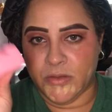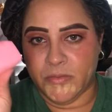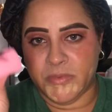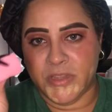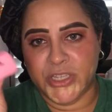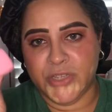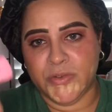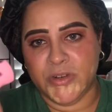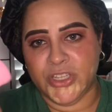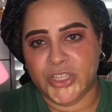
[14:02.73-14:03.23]

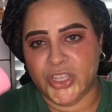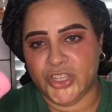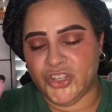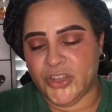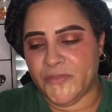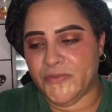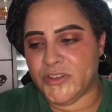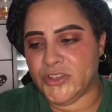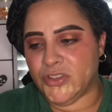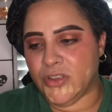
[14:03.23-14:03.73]
this one is the
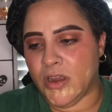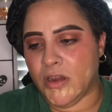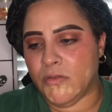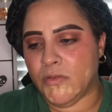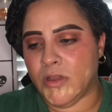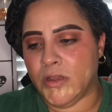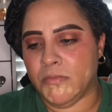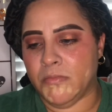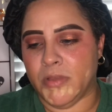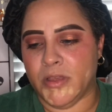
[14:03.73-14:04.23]
Jeffree Star
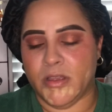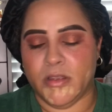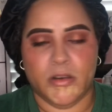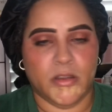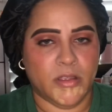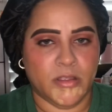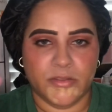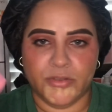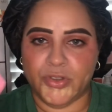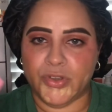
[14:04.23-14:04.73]
one, but
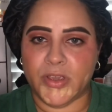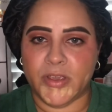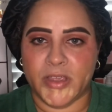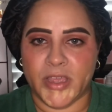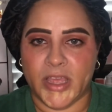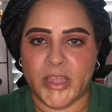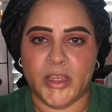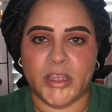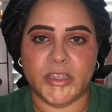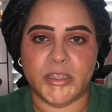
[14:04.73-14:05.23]
you can
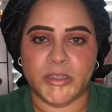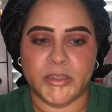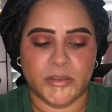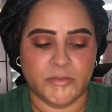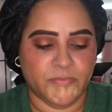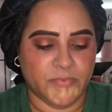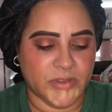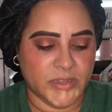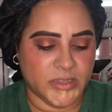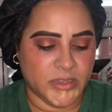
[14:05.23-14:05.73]
get a
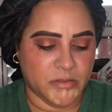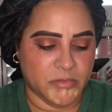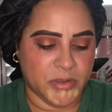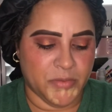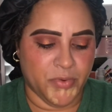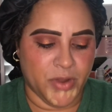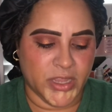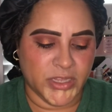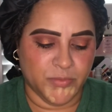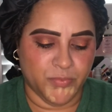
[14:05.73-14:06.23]
reasonably
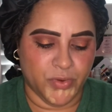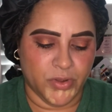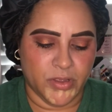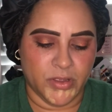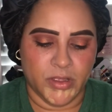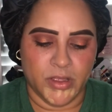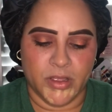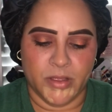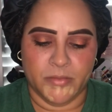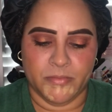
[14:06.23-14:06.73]
priced
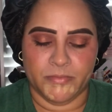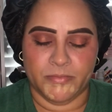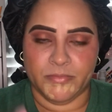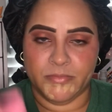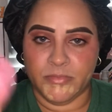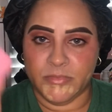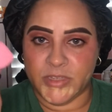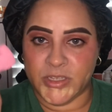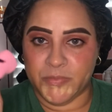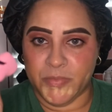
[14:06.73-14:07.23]

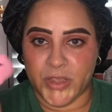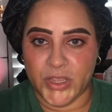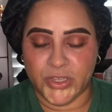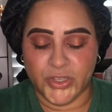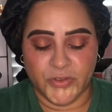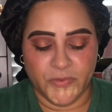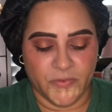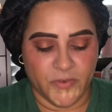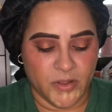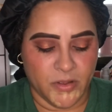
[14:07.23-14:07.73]

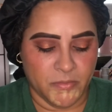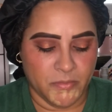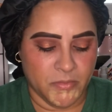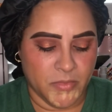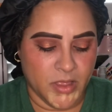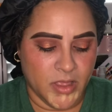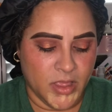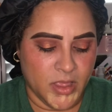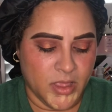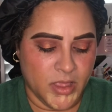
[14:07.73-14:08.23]
sponge from
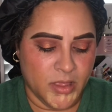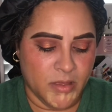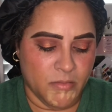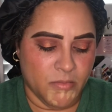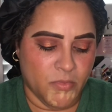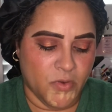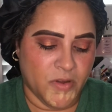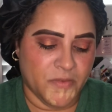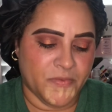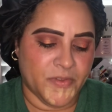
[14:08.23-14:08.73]

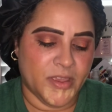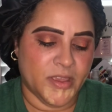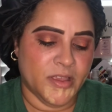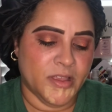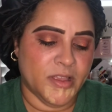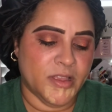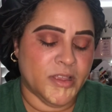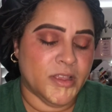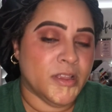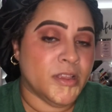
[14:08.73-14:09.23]
Morphe.
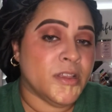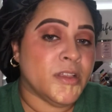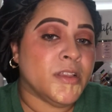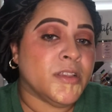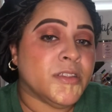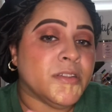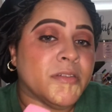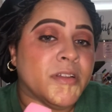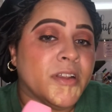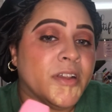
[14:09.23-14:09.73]

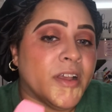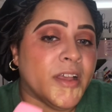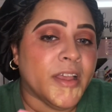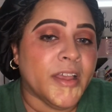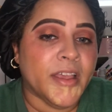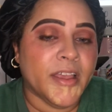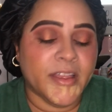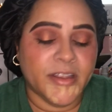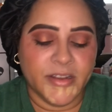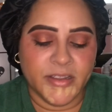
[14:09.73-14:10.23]
So I'm going to go
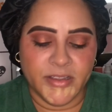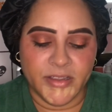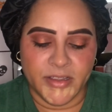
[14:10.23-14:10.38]
ahead